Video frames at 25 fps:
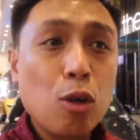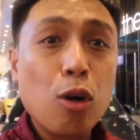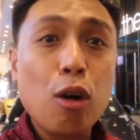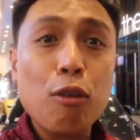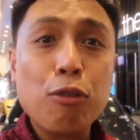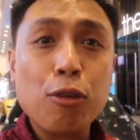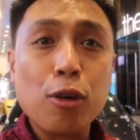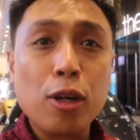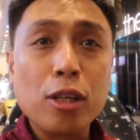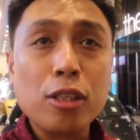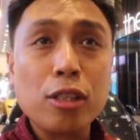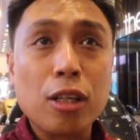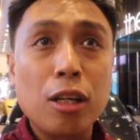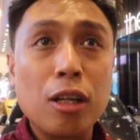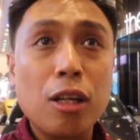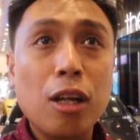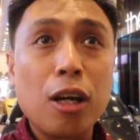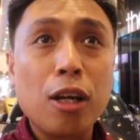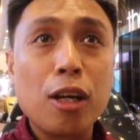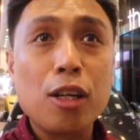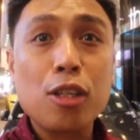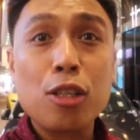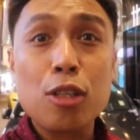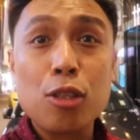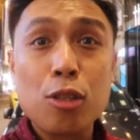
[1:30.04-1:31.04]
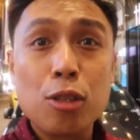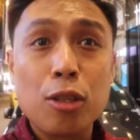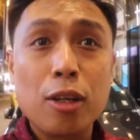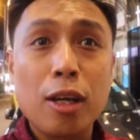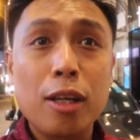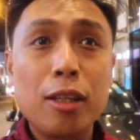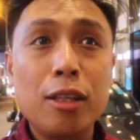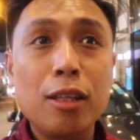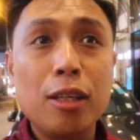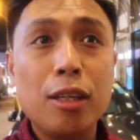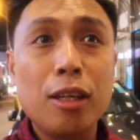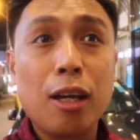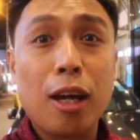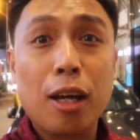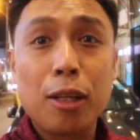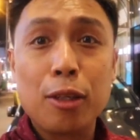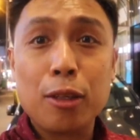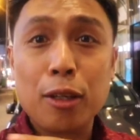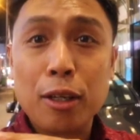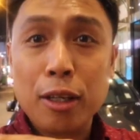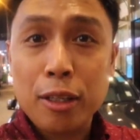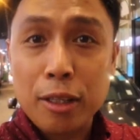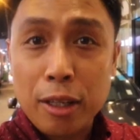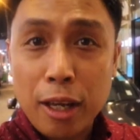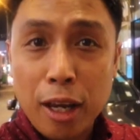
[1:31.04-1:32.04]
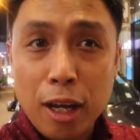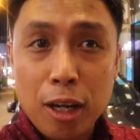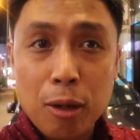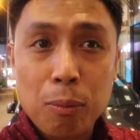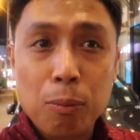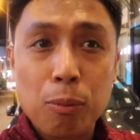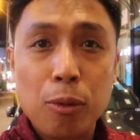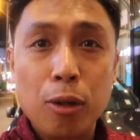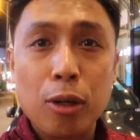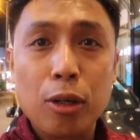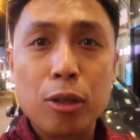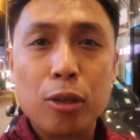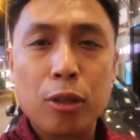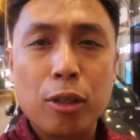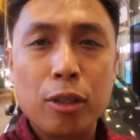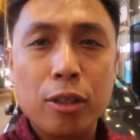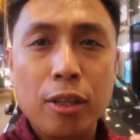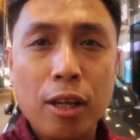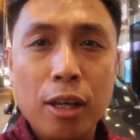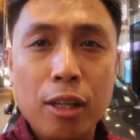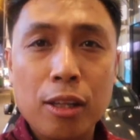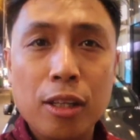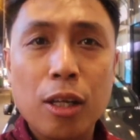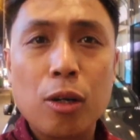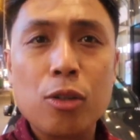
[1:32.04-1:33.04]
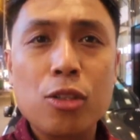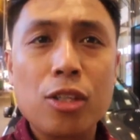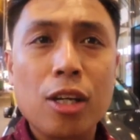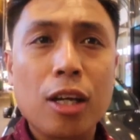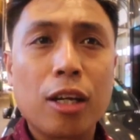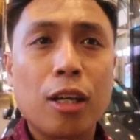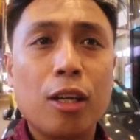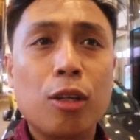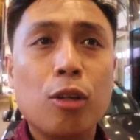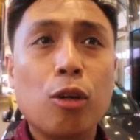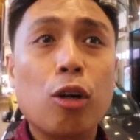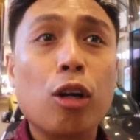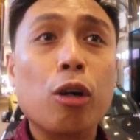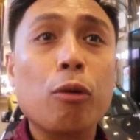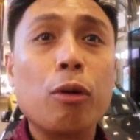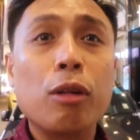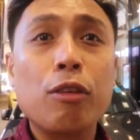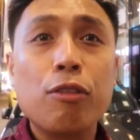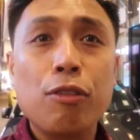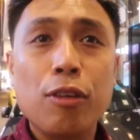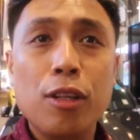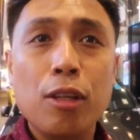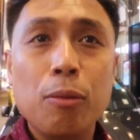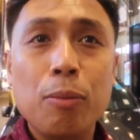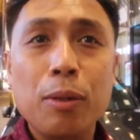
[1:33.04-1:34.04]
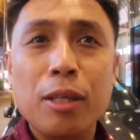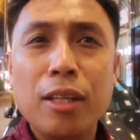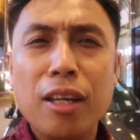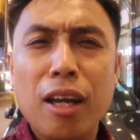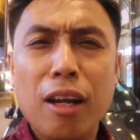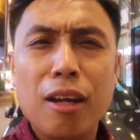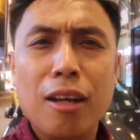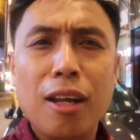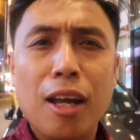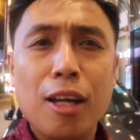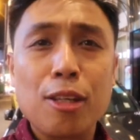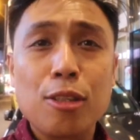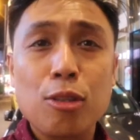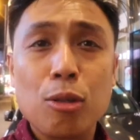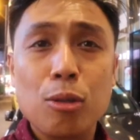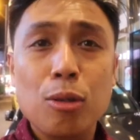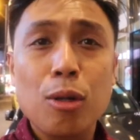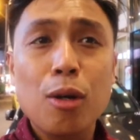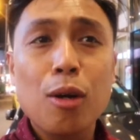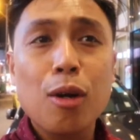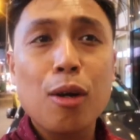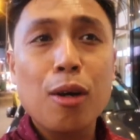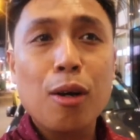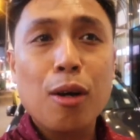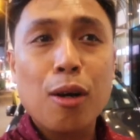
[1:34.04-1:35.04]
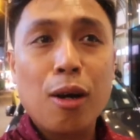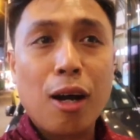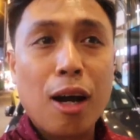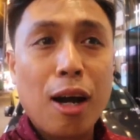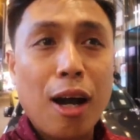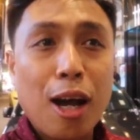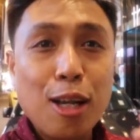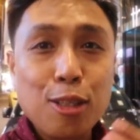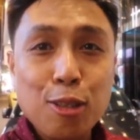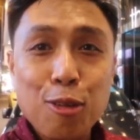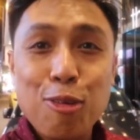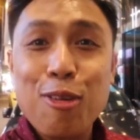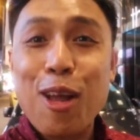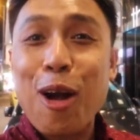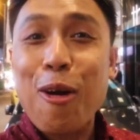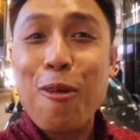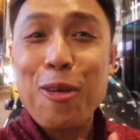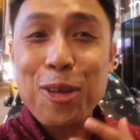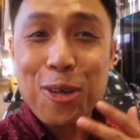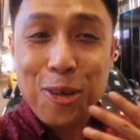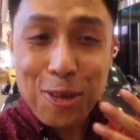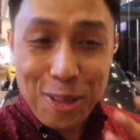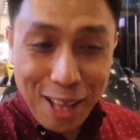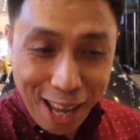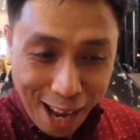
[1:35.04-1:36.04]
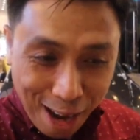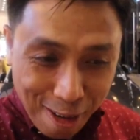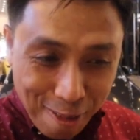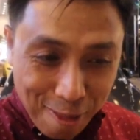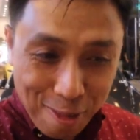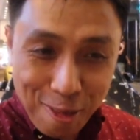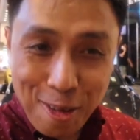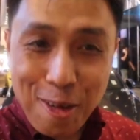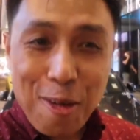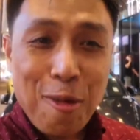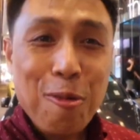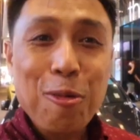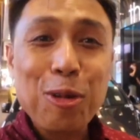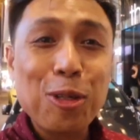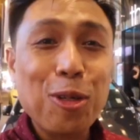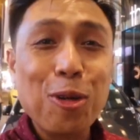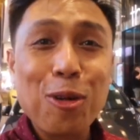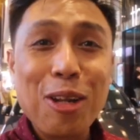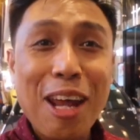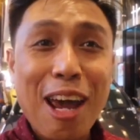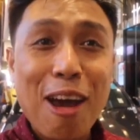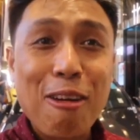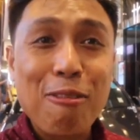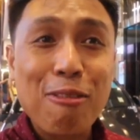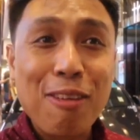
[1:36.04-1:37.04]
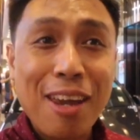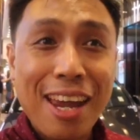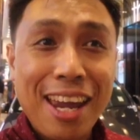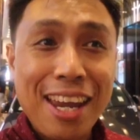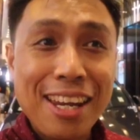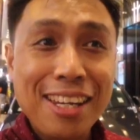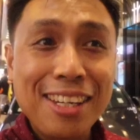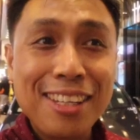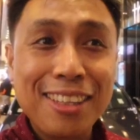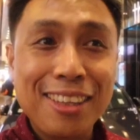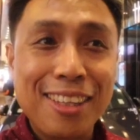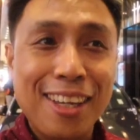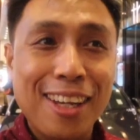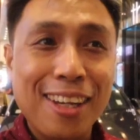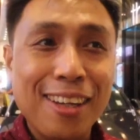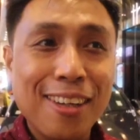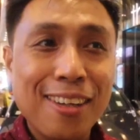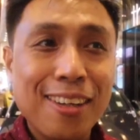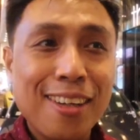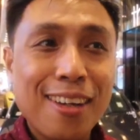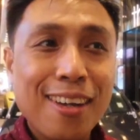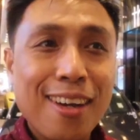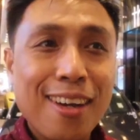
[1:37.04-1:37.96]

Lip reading: of course, our luggage is already either in the airport or the in-town check-in or with Philippine Airlines. So as of now, we don't have anything.